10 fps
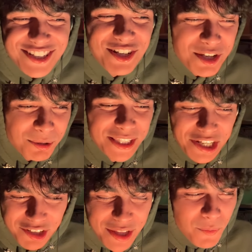you
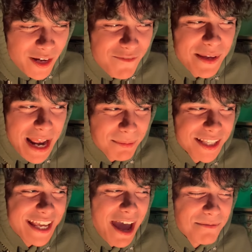literally would have been able
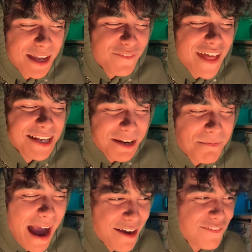to get me if that
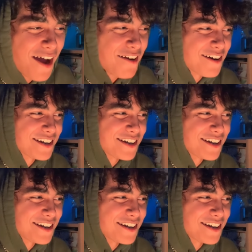didn't backfire on